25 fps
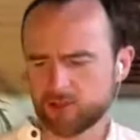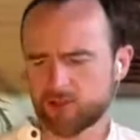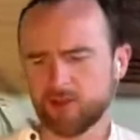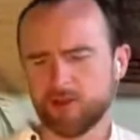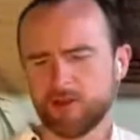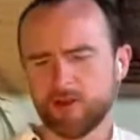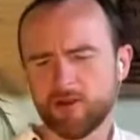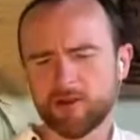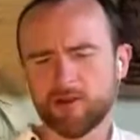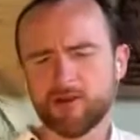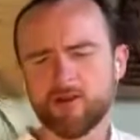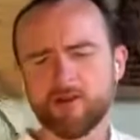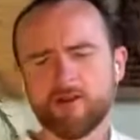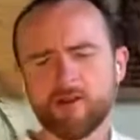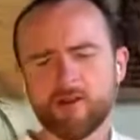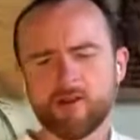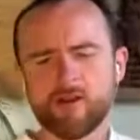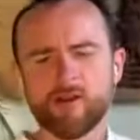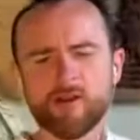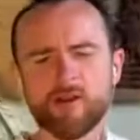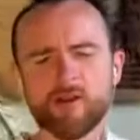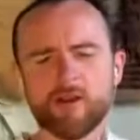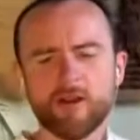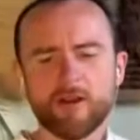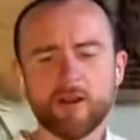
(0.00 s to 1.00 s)
star
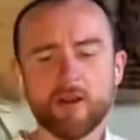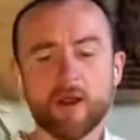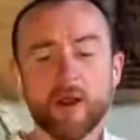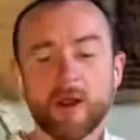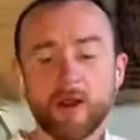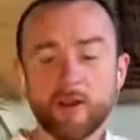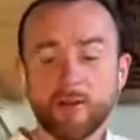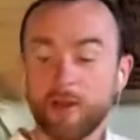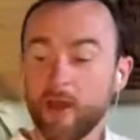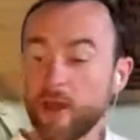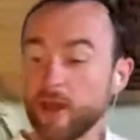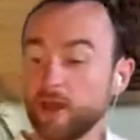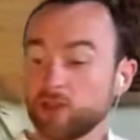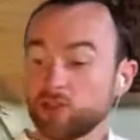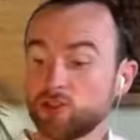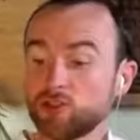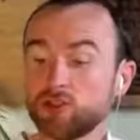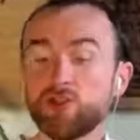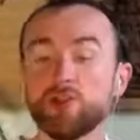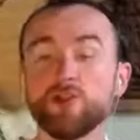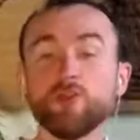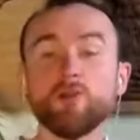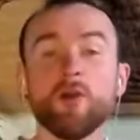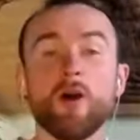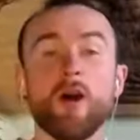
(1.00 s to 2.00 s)
that
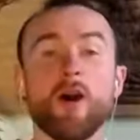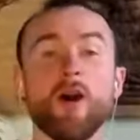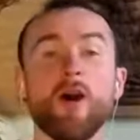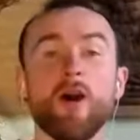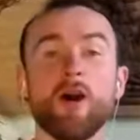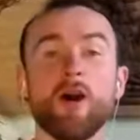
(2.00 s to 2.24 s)
you are.